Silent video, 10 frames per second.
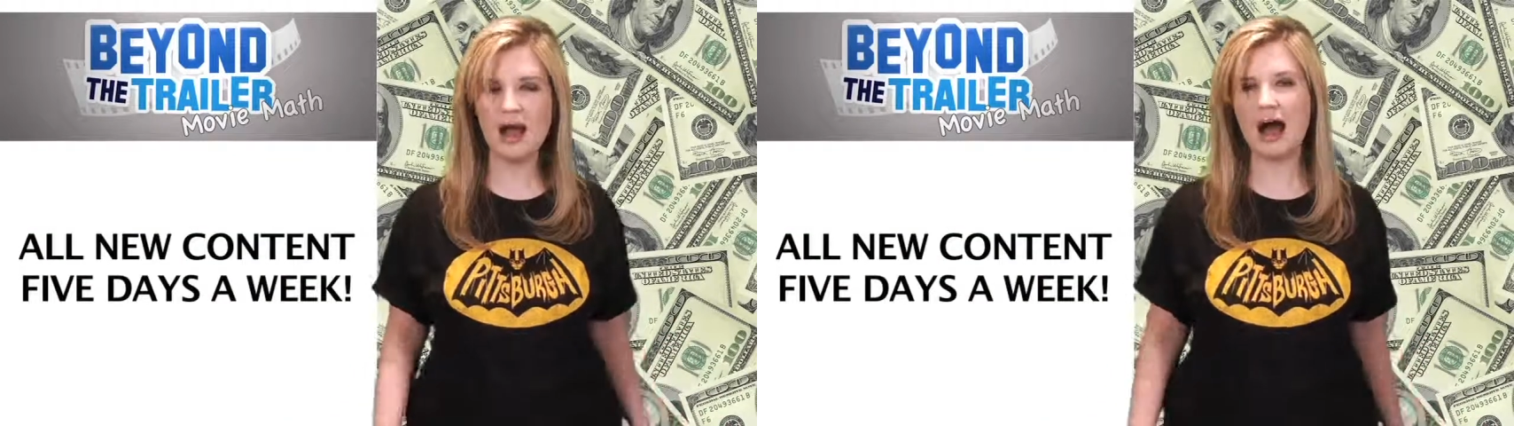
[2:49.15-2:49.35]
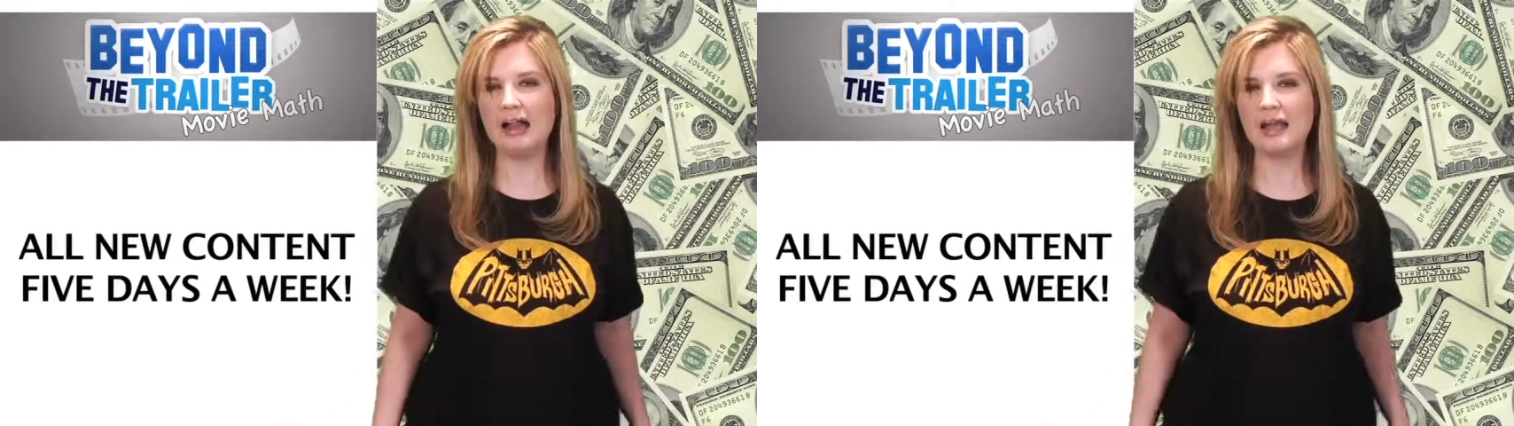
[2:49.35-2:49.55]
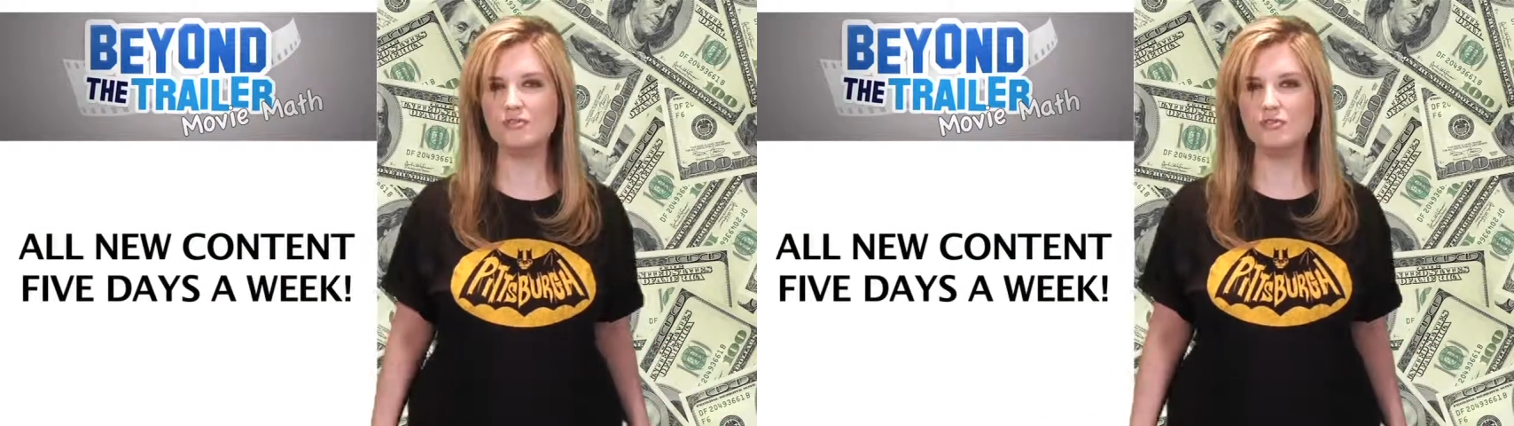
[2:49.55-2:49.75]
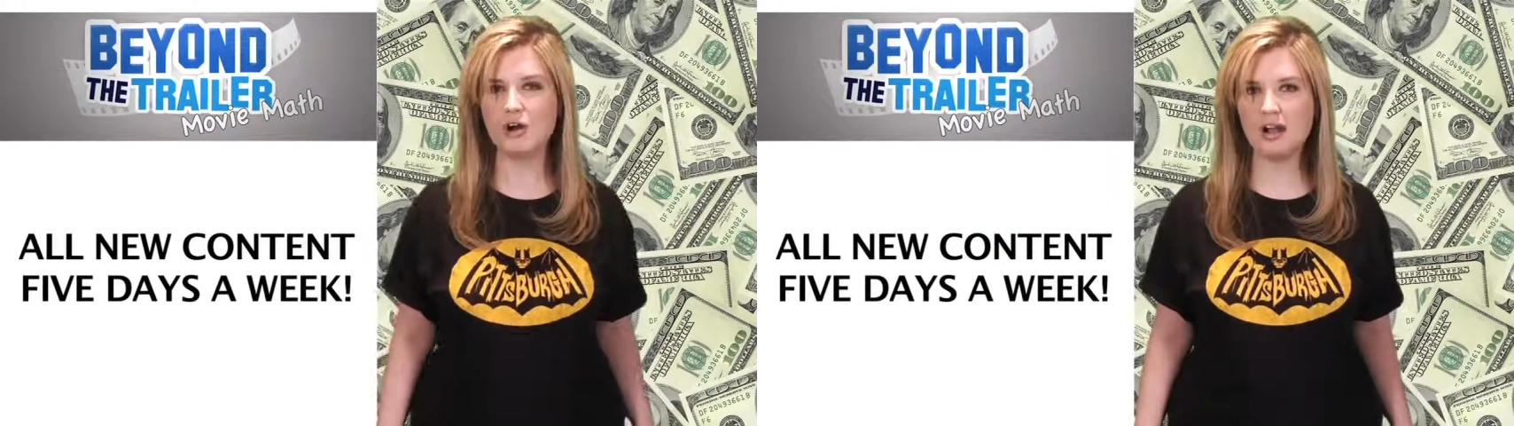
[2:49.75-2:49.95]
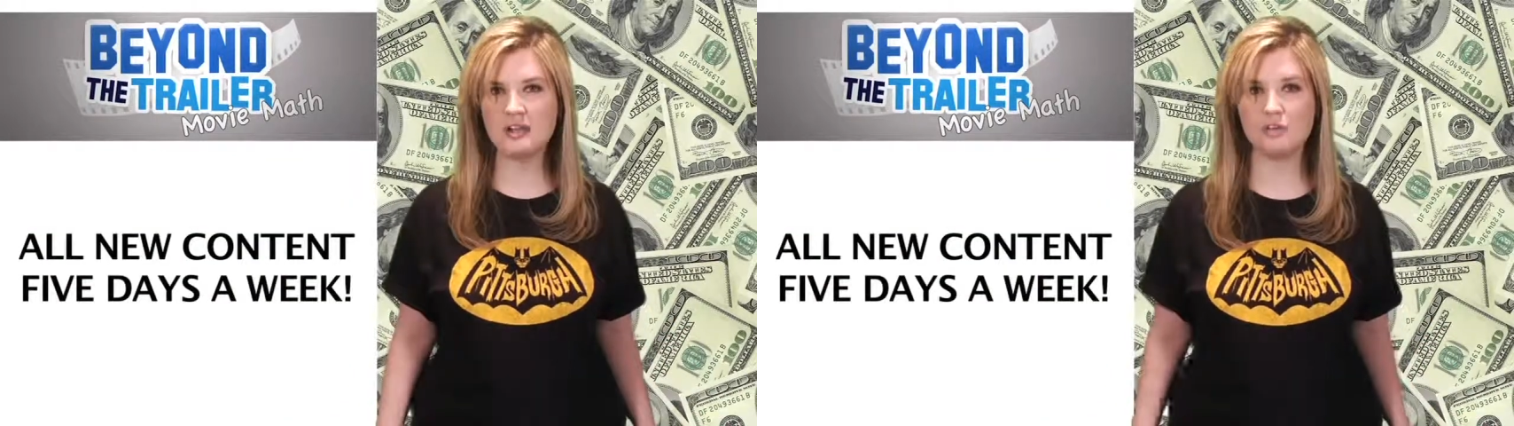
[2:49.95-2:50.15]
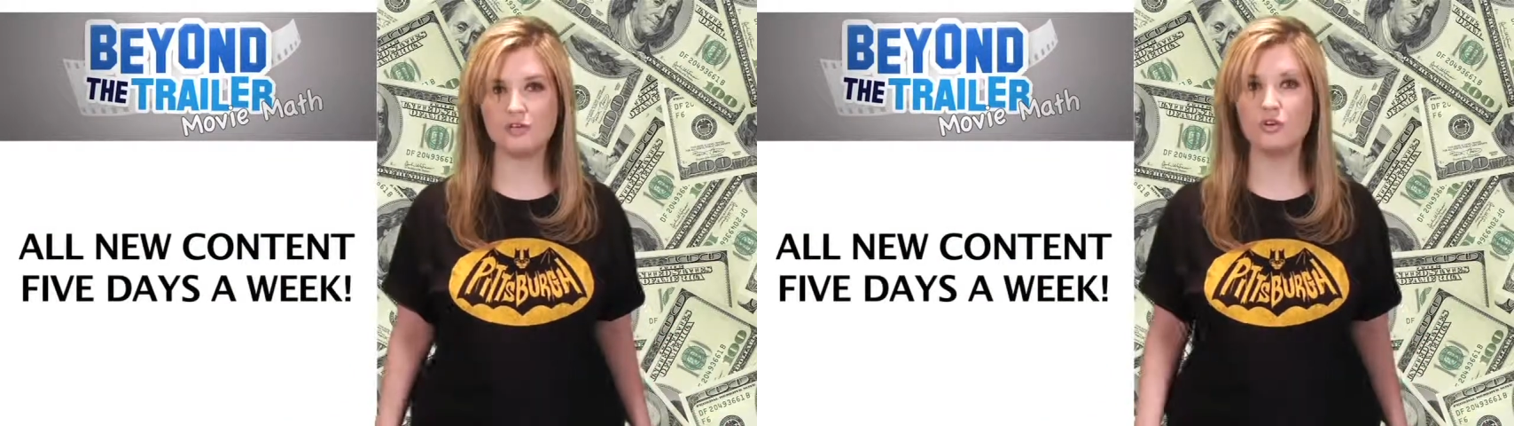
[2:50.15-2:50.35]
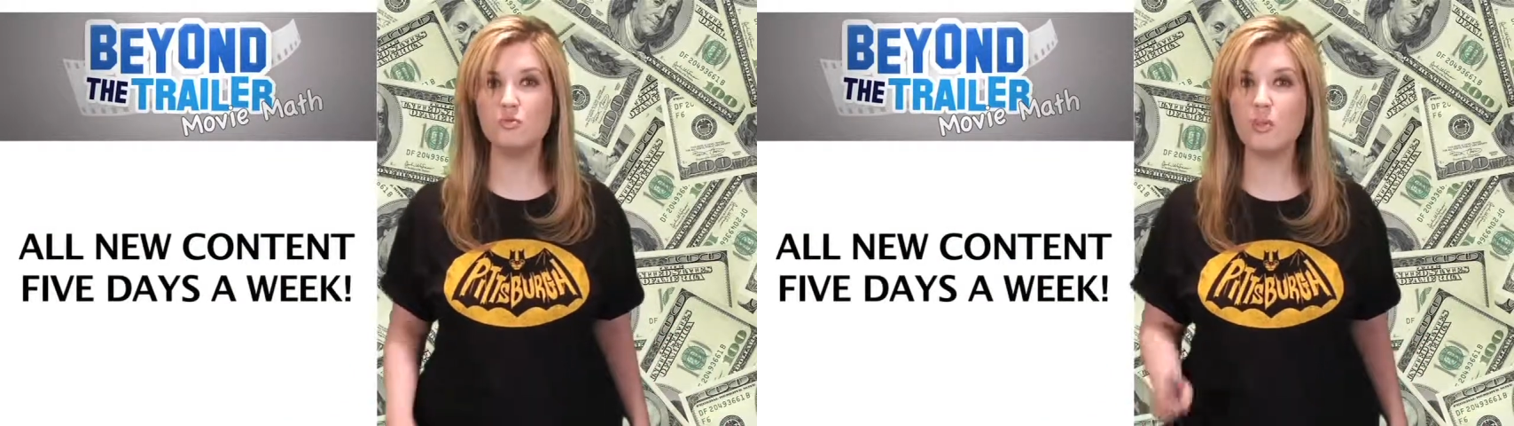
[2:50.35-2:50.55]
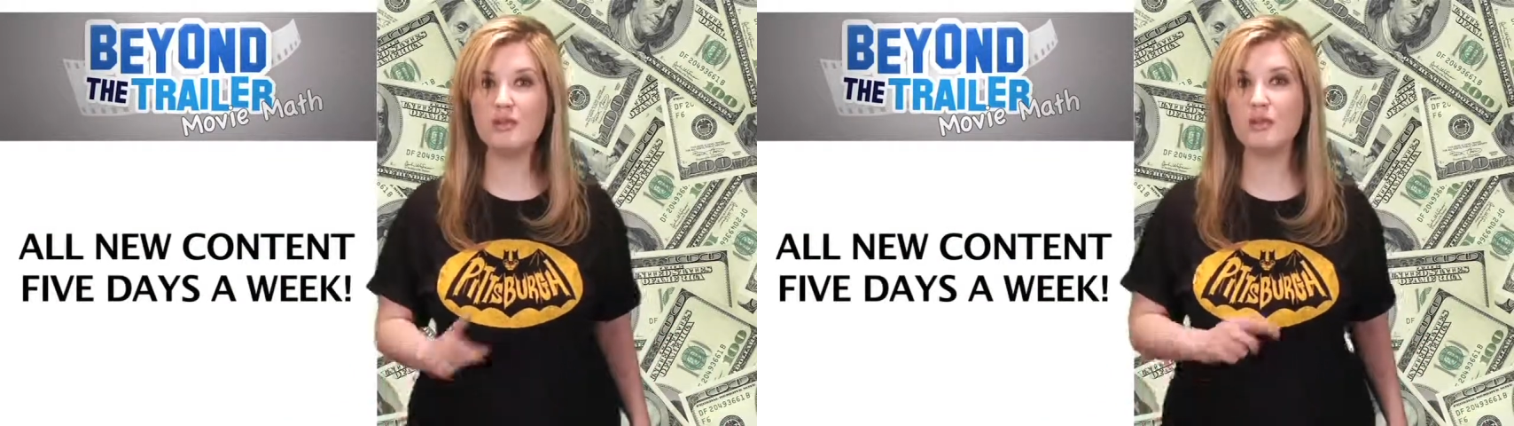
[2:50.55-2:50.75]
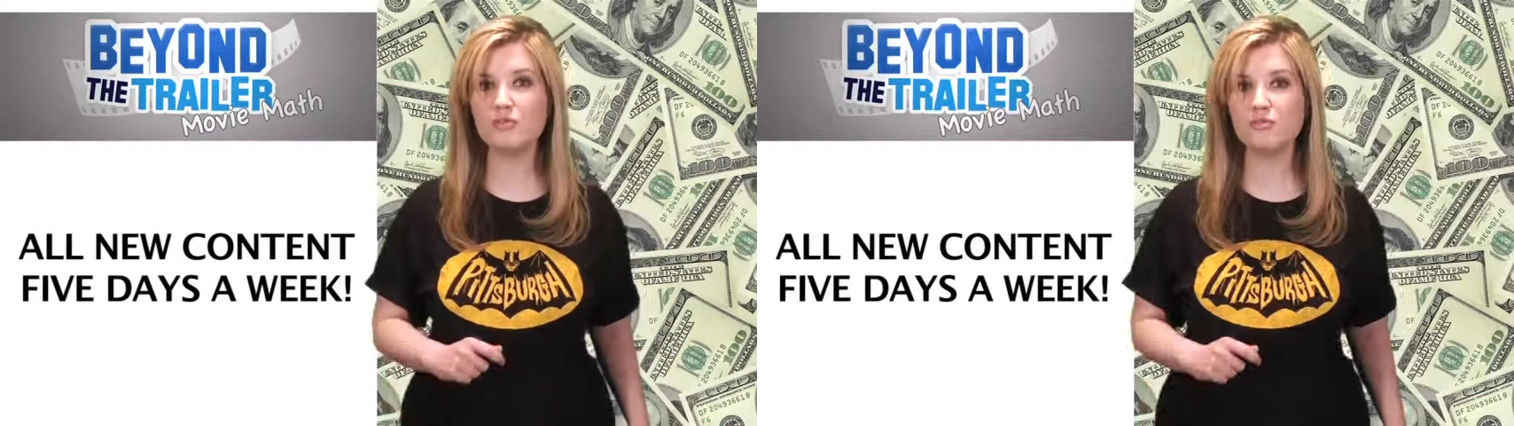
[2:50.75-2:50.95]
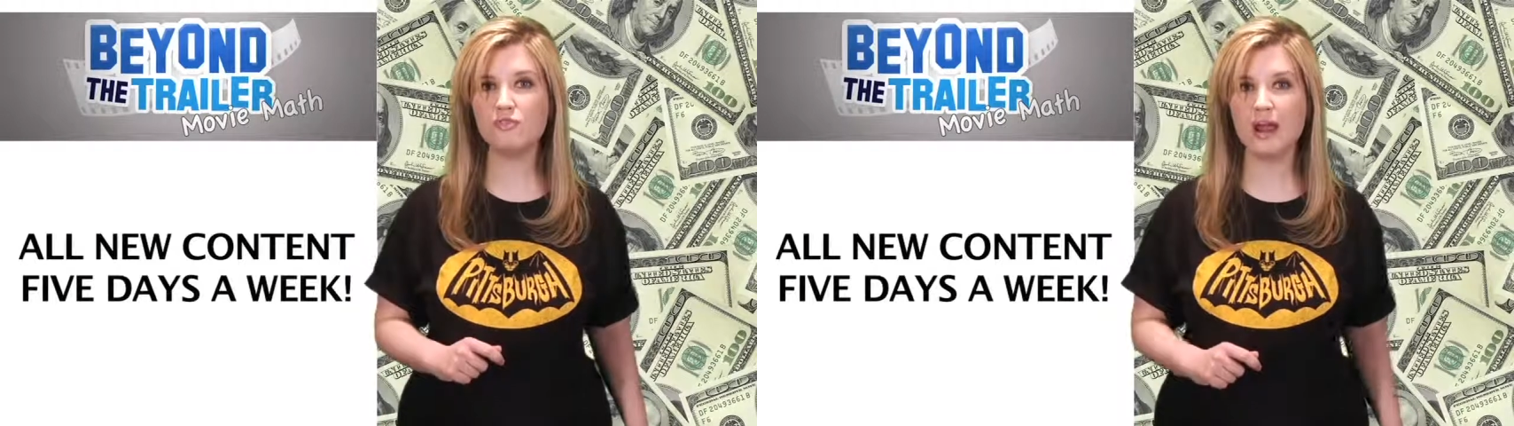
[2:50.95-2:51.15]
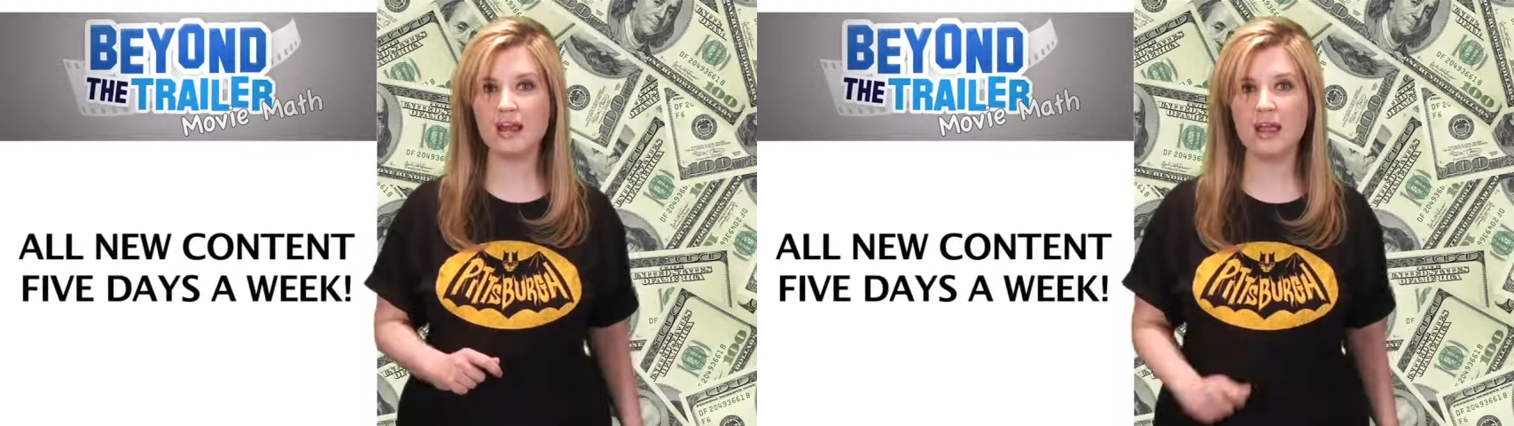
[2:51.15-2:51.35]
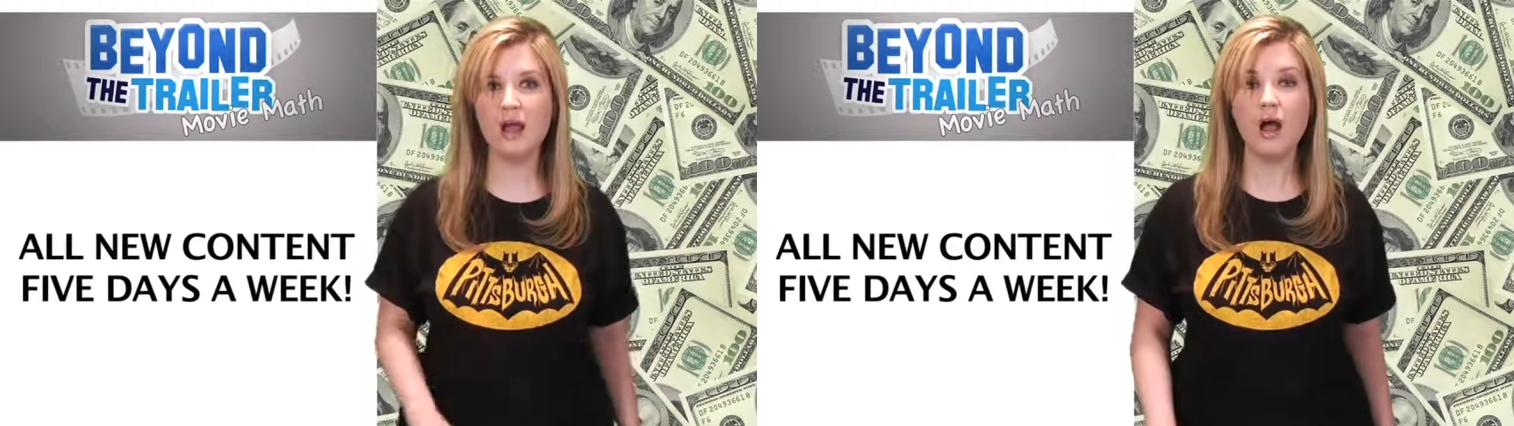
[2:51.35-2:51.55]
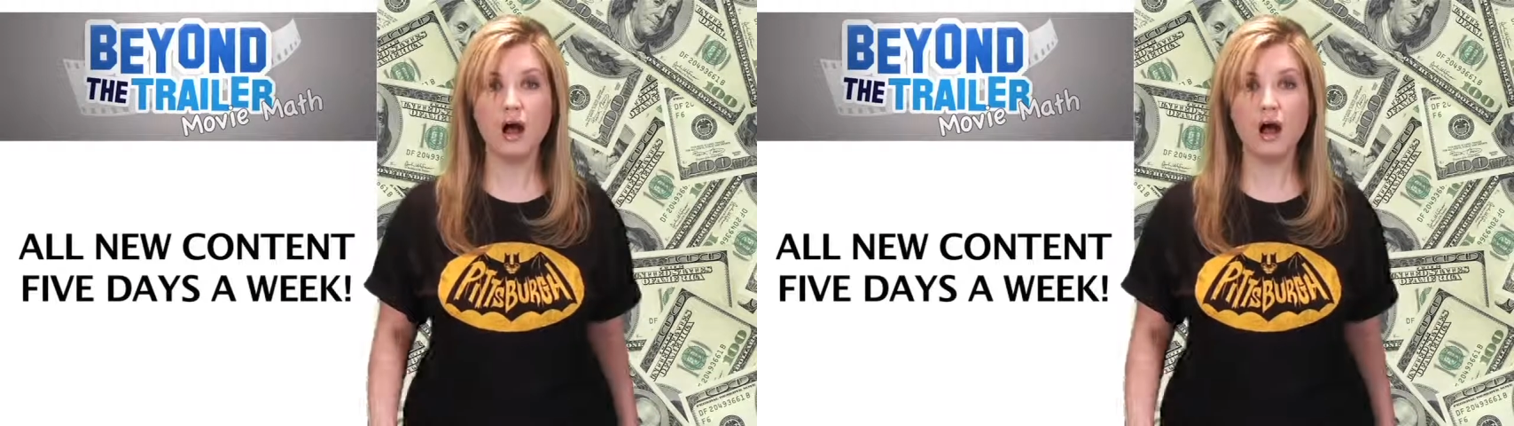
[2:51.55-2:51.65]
I'll have new content for you Monday through Friday,